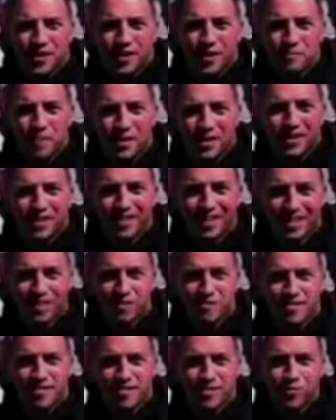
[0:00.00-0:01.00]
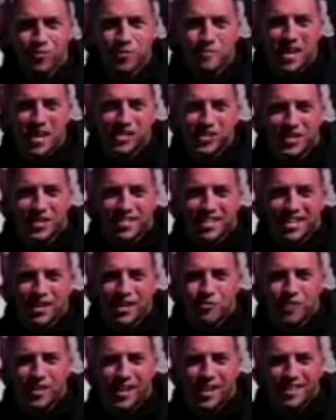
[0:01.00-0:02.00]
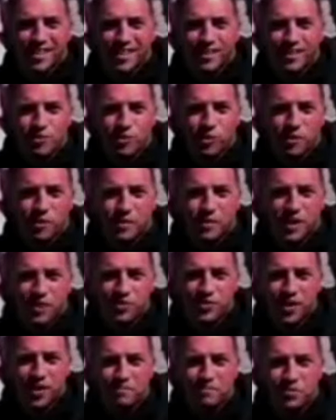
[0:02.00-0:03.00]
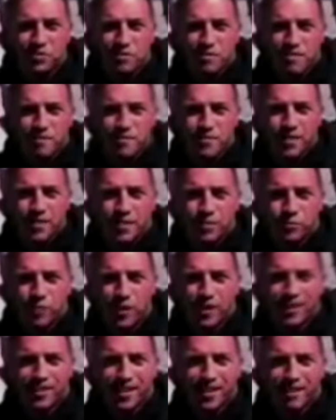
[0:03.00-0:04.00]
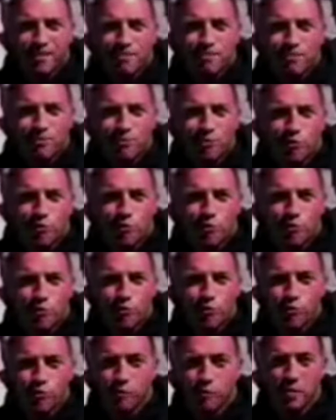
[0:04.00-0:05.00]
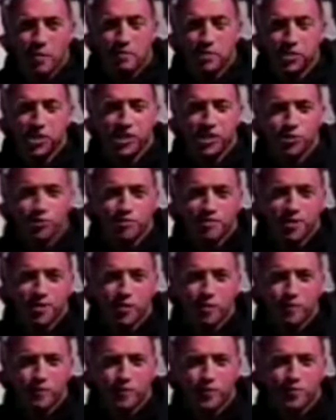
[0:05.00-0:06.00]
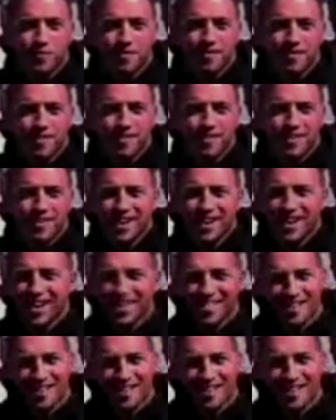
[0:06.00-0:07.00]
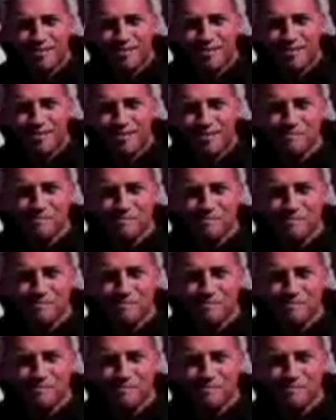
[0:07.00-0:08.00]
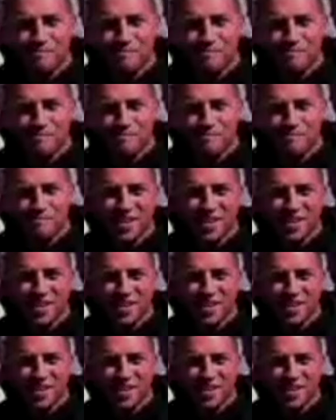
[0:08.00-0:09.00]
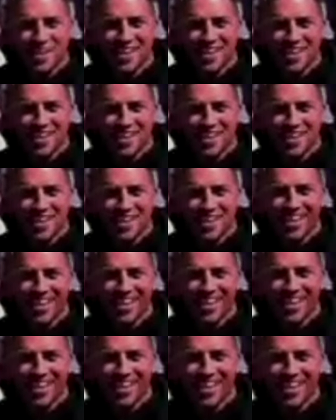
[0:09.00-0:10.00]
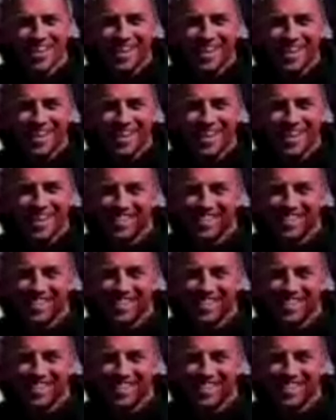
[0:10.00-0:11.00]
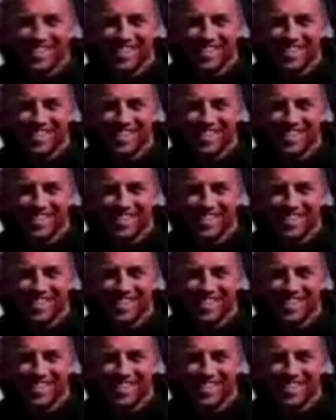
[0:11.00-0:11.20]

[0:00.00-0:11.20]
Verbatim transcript: But like you said, through the magic of the internet, I think it's only a matter of time until somebody recognizes her, or maybe she herself goes, "Hey, that's me," and then,